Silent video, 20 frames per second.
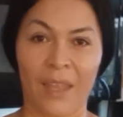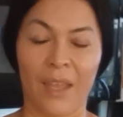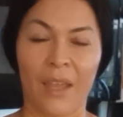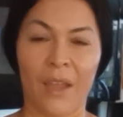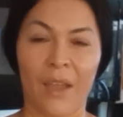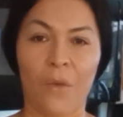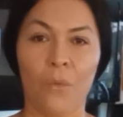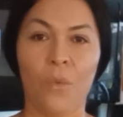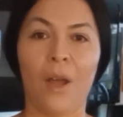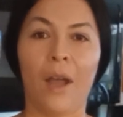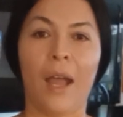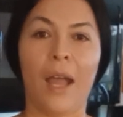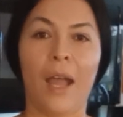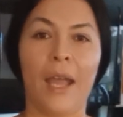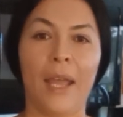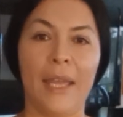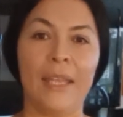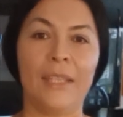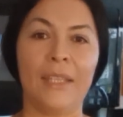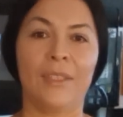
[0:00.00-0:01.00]
Well,
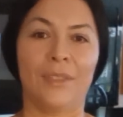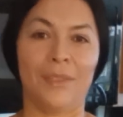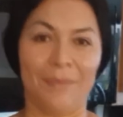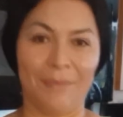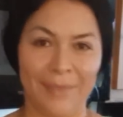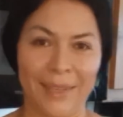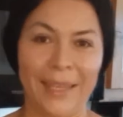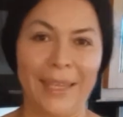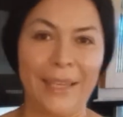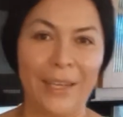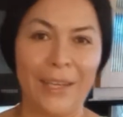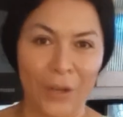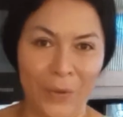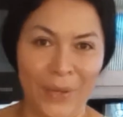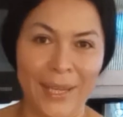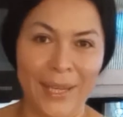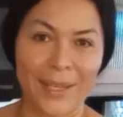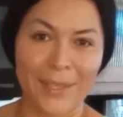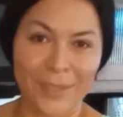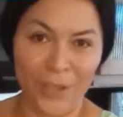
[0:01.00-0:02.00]
it's, you know,
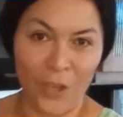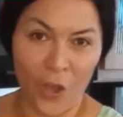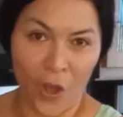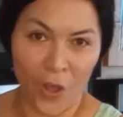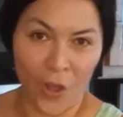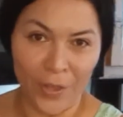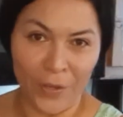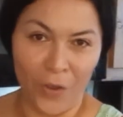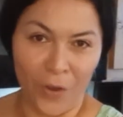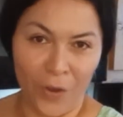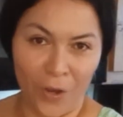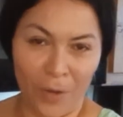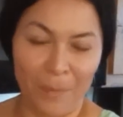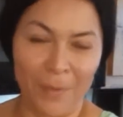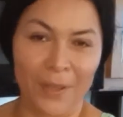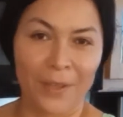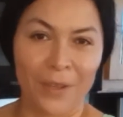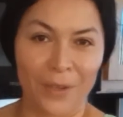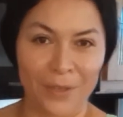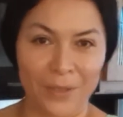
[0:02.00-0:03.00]
he doesn't call it
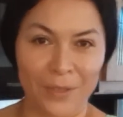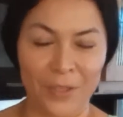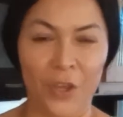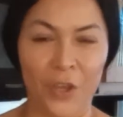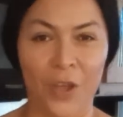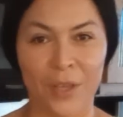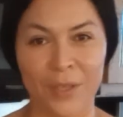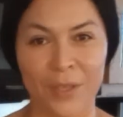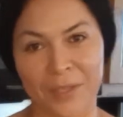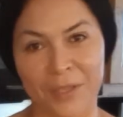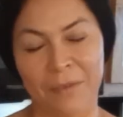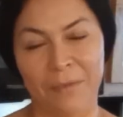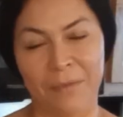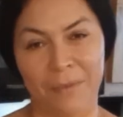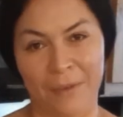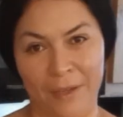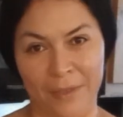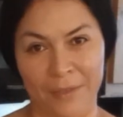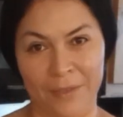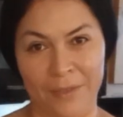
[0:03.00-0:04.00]
karma, he calls it cause and
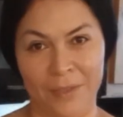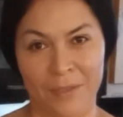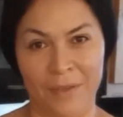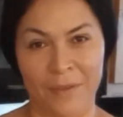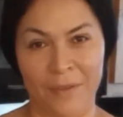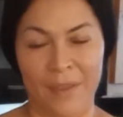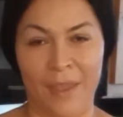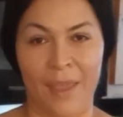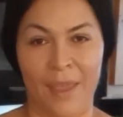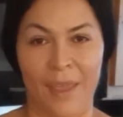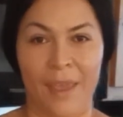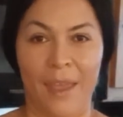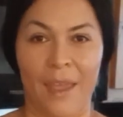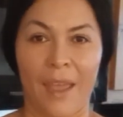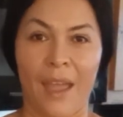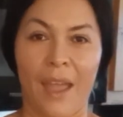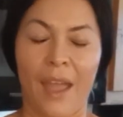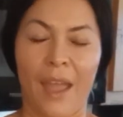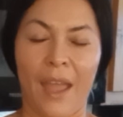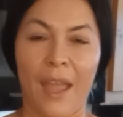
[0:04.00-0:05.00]
effect.
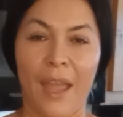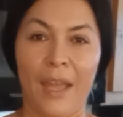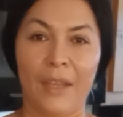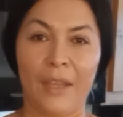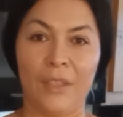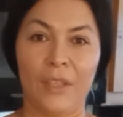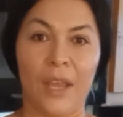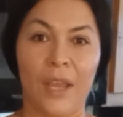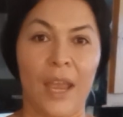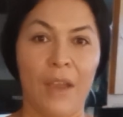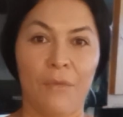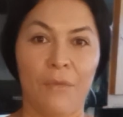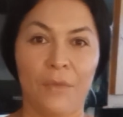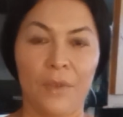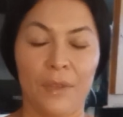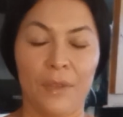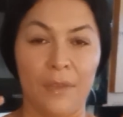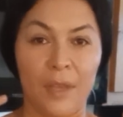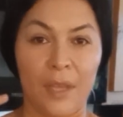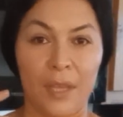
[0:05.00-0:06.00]
And
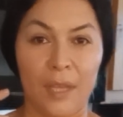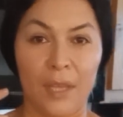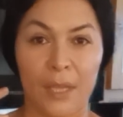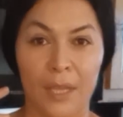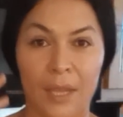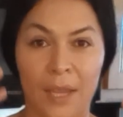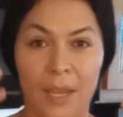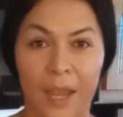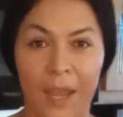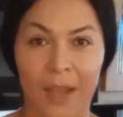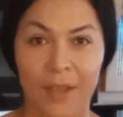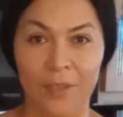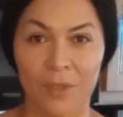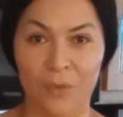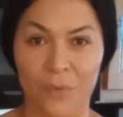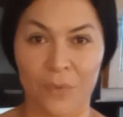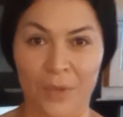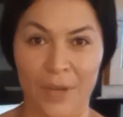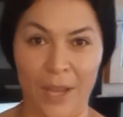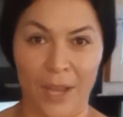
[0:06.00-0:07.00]
everything has a
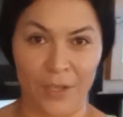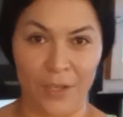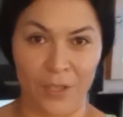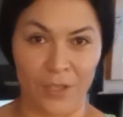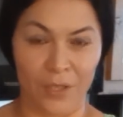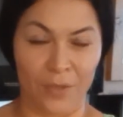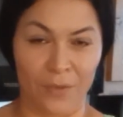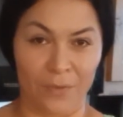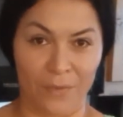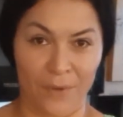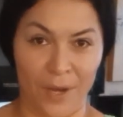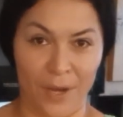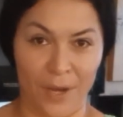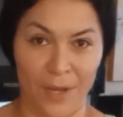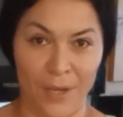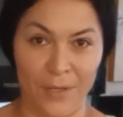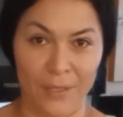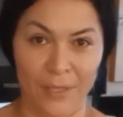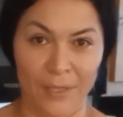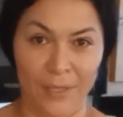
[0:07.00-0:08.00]
reaction,
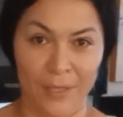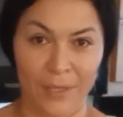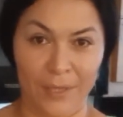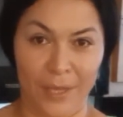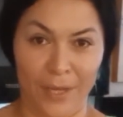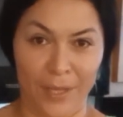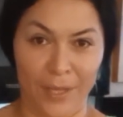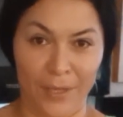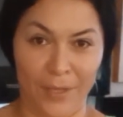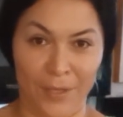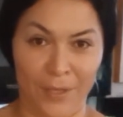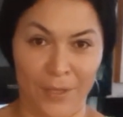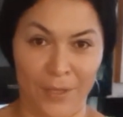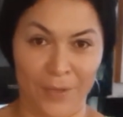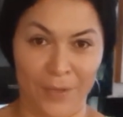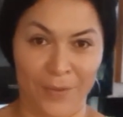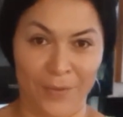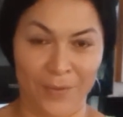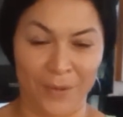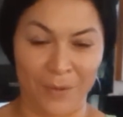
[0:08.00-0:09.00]
right? Like,
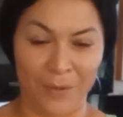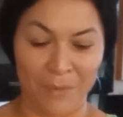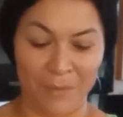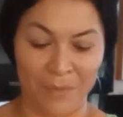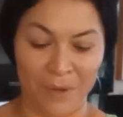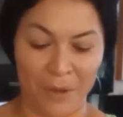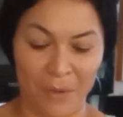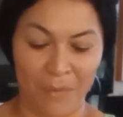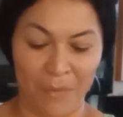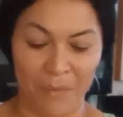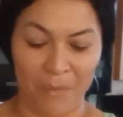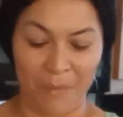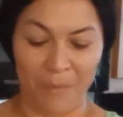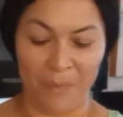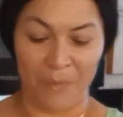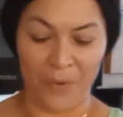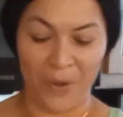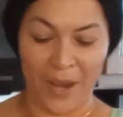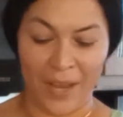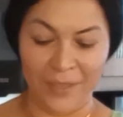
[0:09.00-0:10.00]

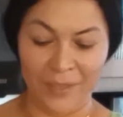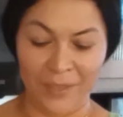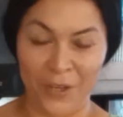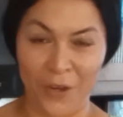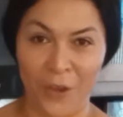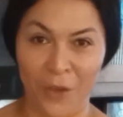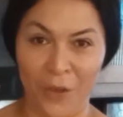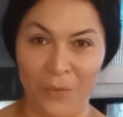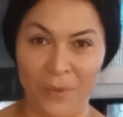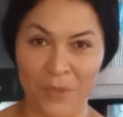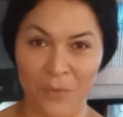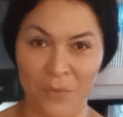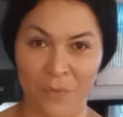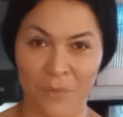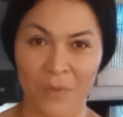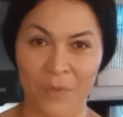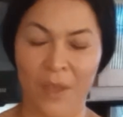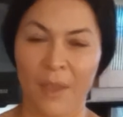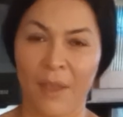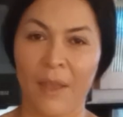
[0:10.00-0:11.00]
Bradley always,
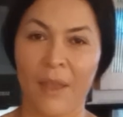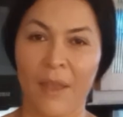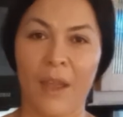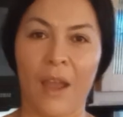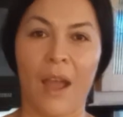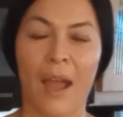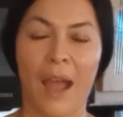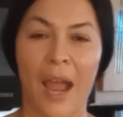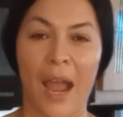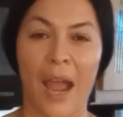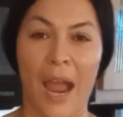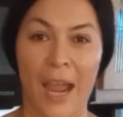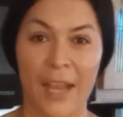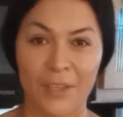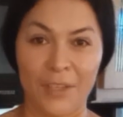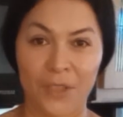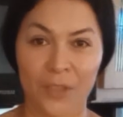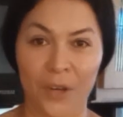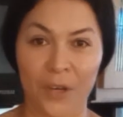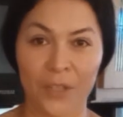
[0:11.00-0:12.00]
I
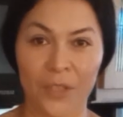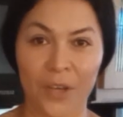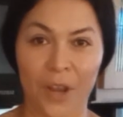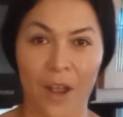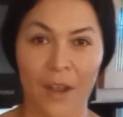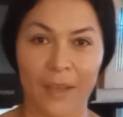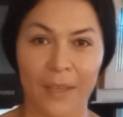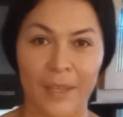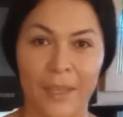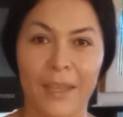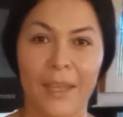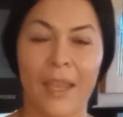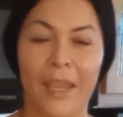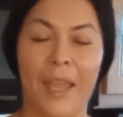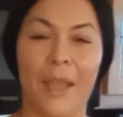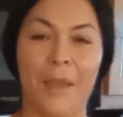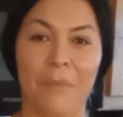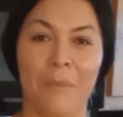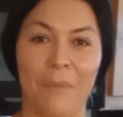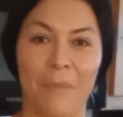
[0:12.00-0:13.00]
start talking,
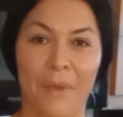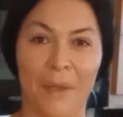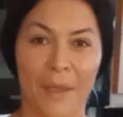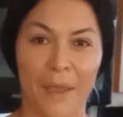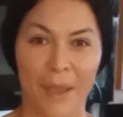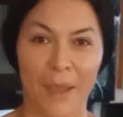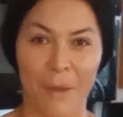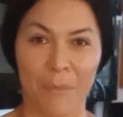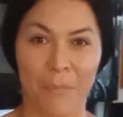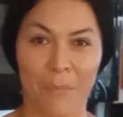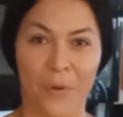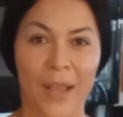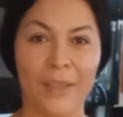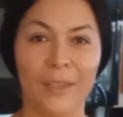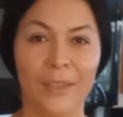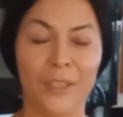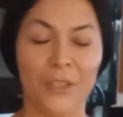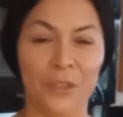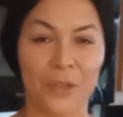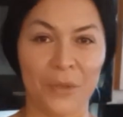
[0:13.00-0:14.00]

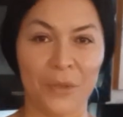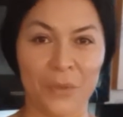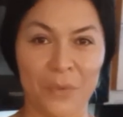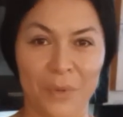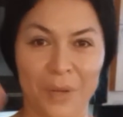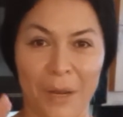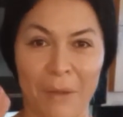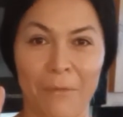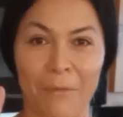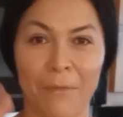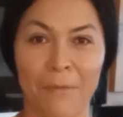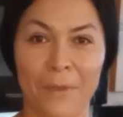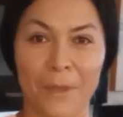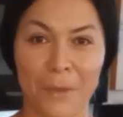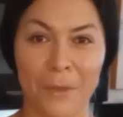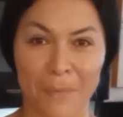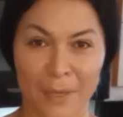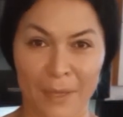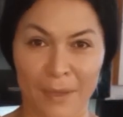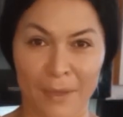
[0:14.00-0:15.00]
Bradley knows when I'm
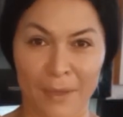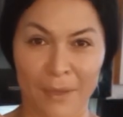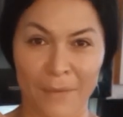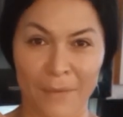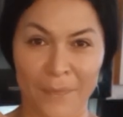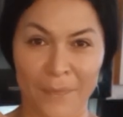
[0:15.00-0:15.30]
filming.